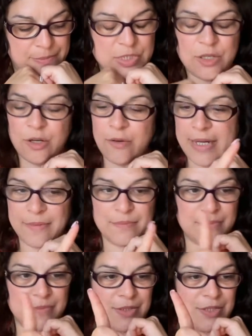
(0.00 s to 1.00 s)
Sorry,
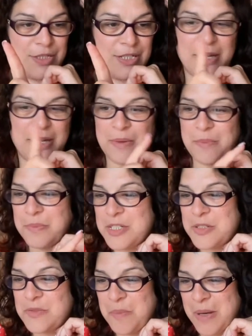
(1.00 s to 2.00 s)
Jacob,
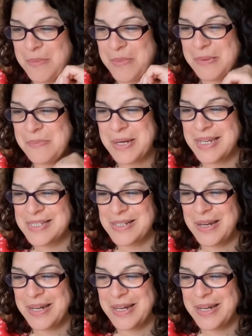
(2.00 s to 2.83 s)
just remind me, because